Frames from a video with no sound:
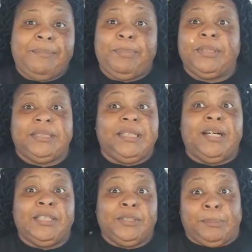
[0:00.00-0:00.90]
put
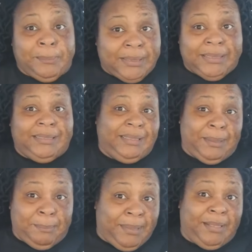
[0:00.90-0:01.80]
a little money
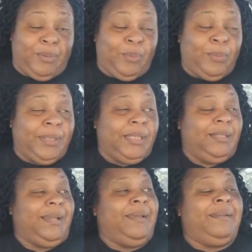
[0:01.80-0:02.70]
in Bitcoin.
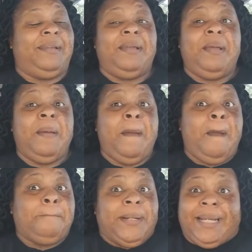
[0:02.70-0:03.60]

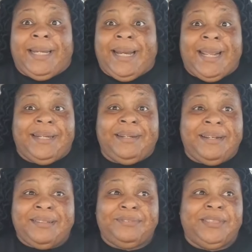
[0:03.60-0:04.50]
But it ain't
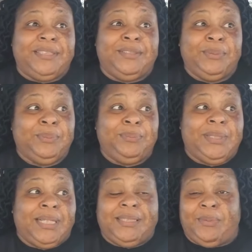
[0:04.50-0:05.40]
enough to do
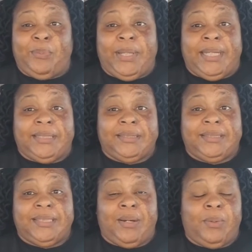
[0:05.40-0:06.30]
nothing with.
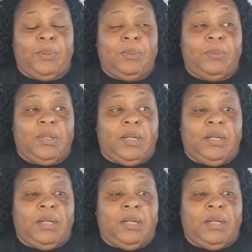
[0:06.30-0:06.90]
So,